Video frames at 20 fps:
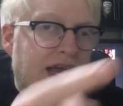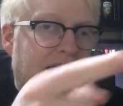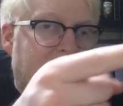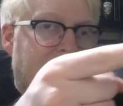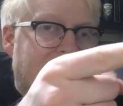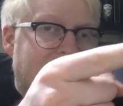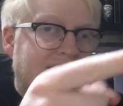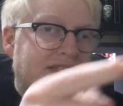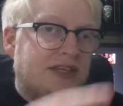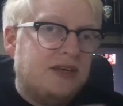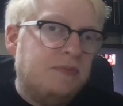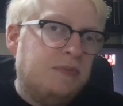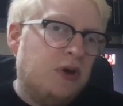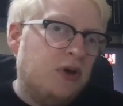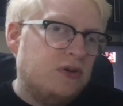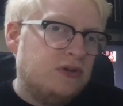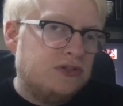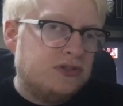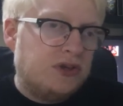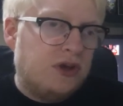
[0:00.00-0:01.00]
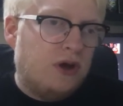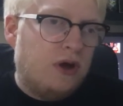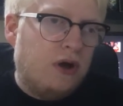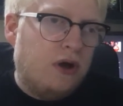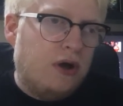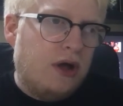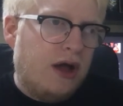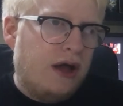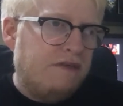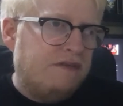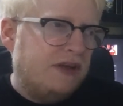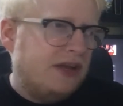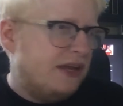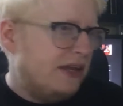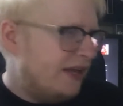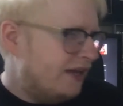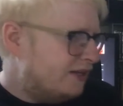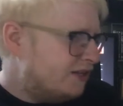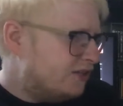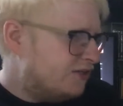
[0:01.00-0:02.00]
And Boxcar, I think
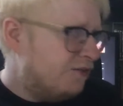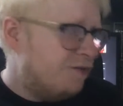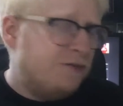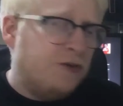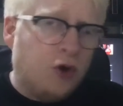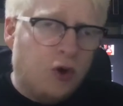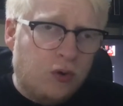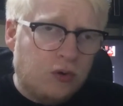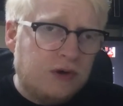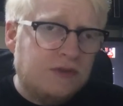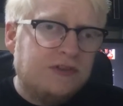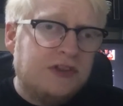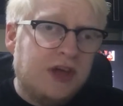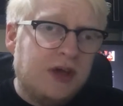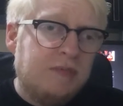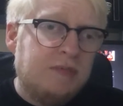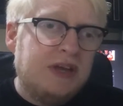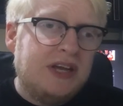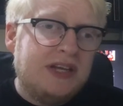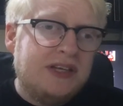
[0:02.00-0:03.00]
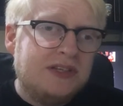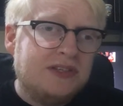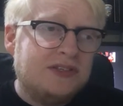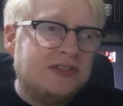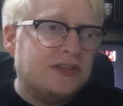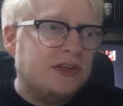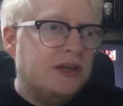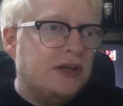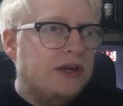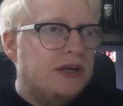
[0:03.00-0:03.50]
it's four of their beers.